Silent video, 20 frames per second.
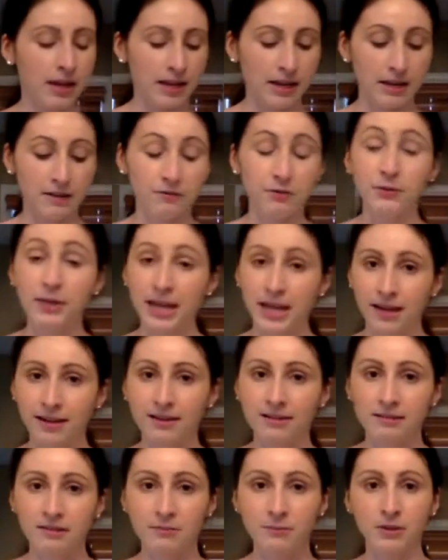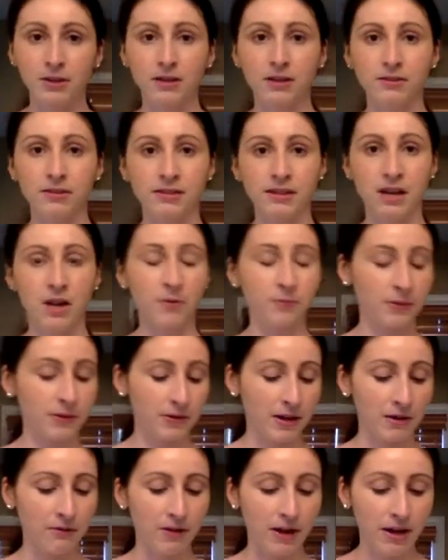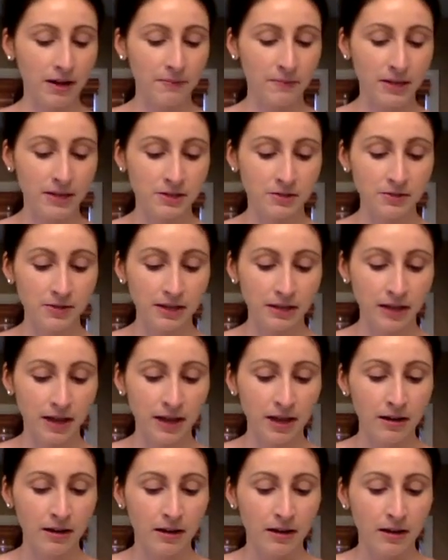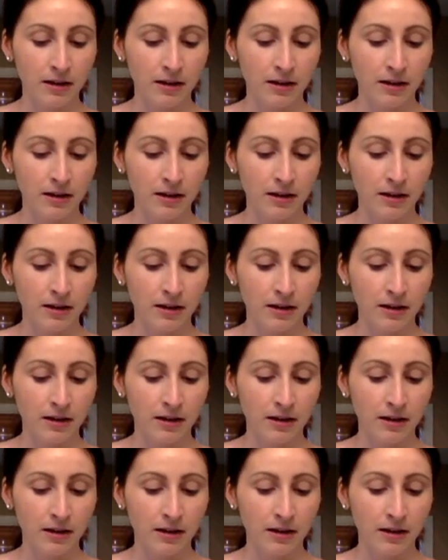And if you can get someone else to help you, I recommend doing that.